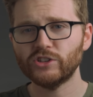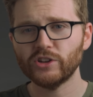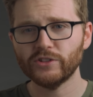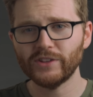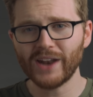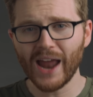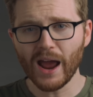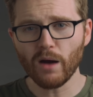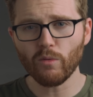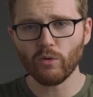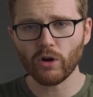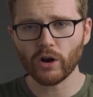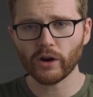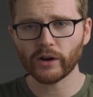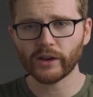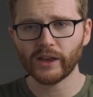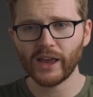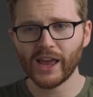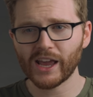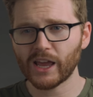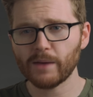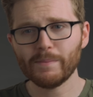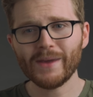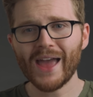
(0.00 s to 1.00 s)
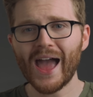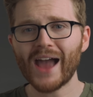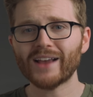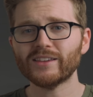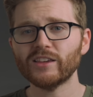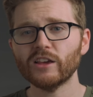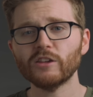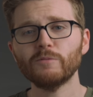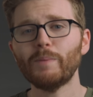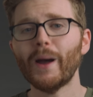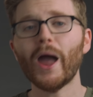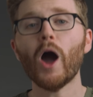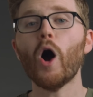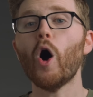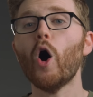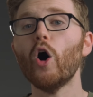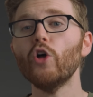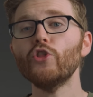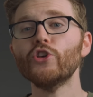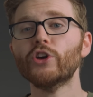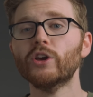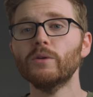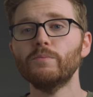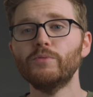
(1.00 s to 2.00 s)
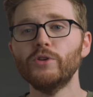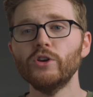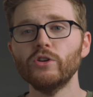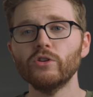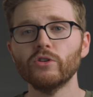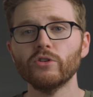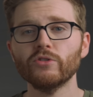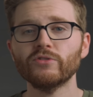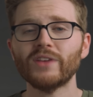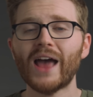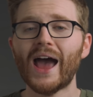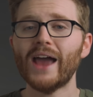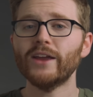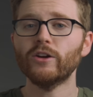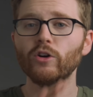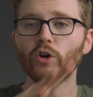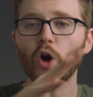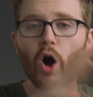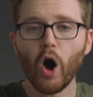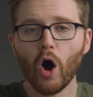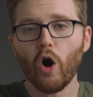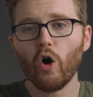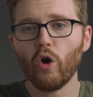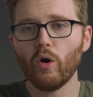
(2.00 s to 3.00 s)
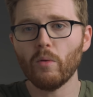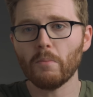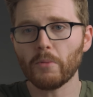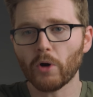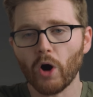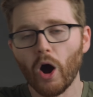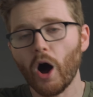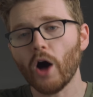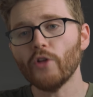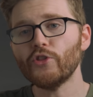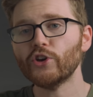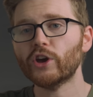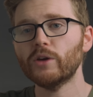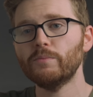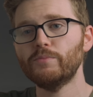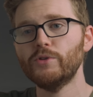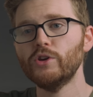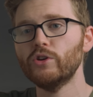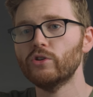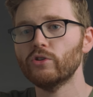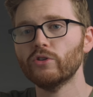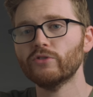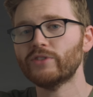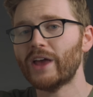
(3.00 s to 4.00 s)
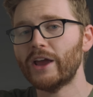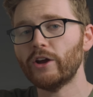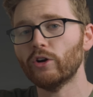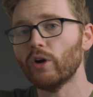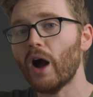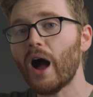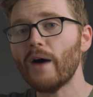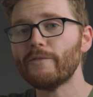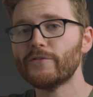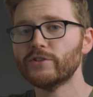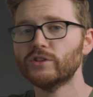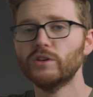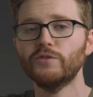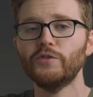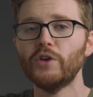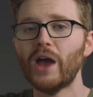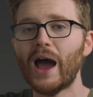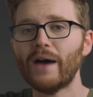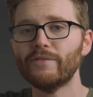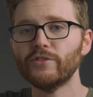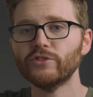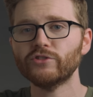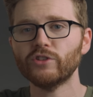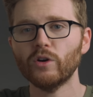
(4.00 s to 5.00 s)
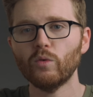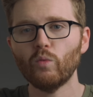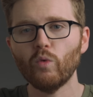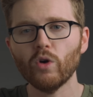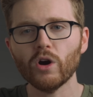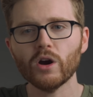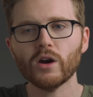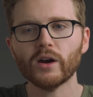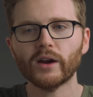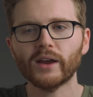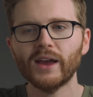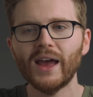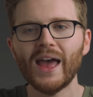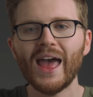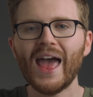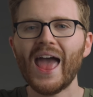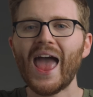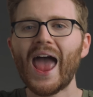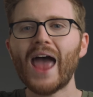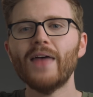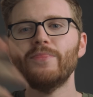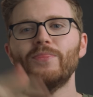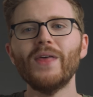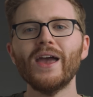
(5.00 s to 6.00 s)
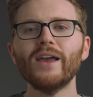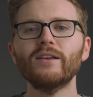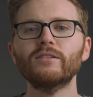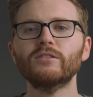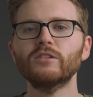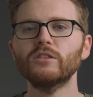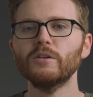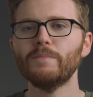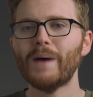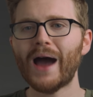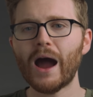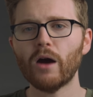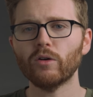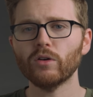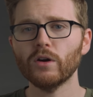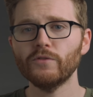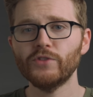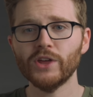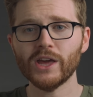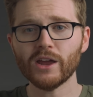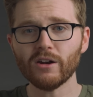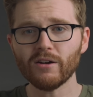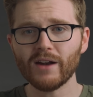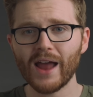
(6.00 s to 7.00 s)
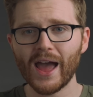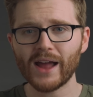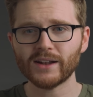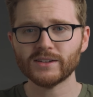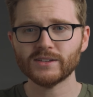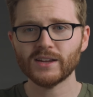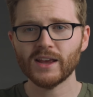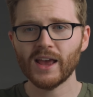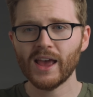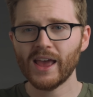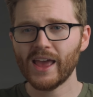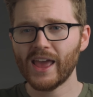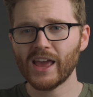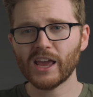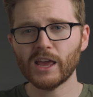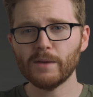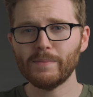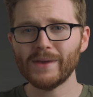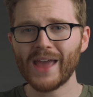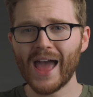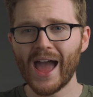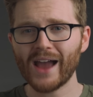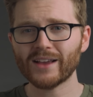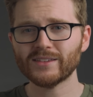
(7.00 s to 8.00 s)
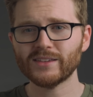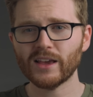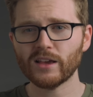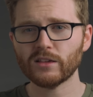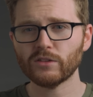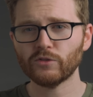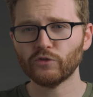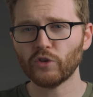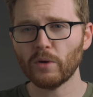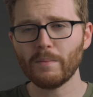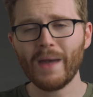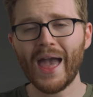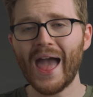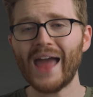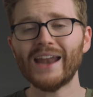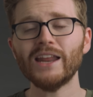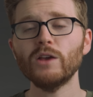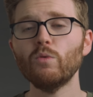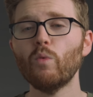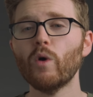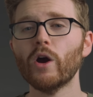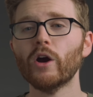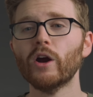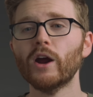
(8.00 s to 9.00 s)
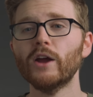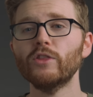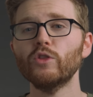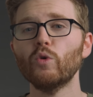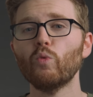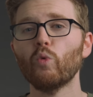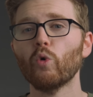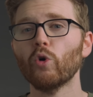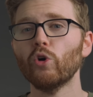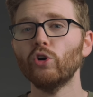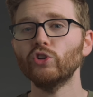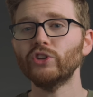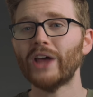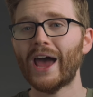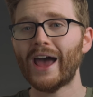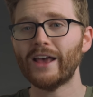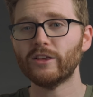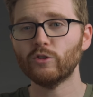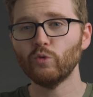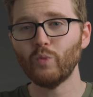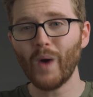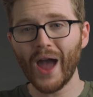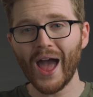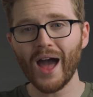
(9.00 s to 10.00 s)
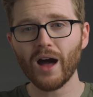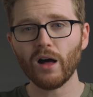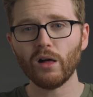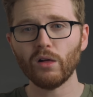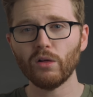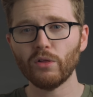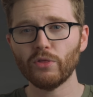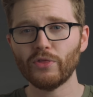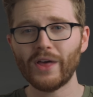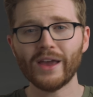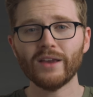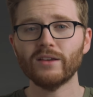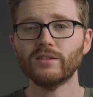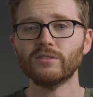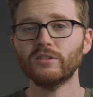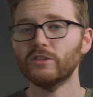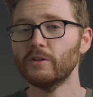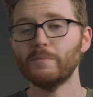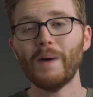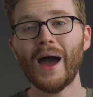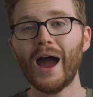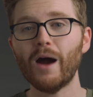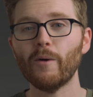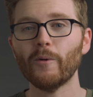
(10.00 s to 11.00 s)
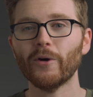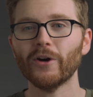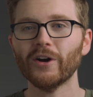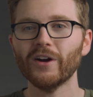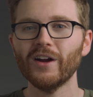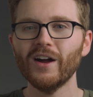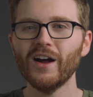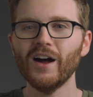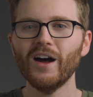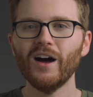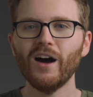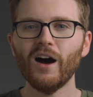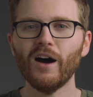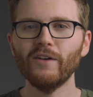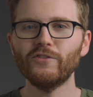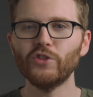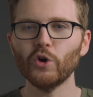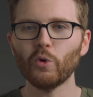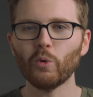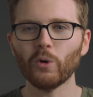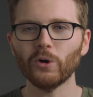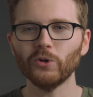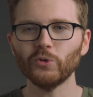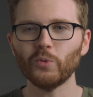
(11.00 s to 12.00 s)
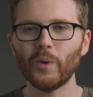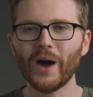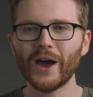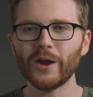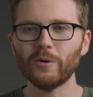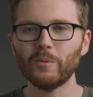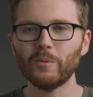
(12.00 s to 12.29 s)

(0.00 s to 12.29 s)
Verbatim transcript: to the network, it can be accessed by all the computers at your home or all the computers at your office if you have this at work, and thanks to the power of the internet, it can be accessed from anywhere in the world as well, thanks to the power of the World Wide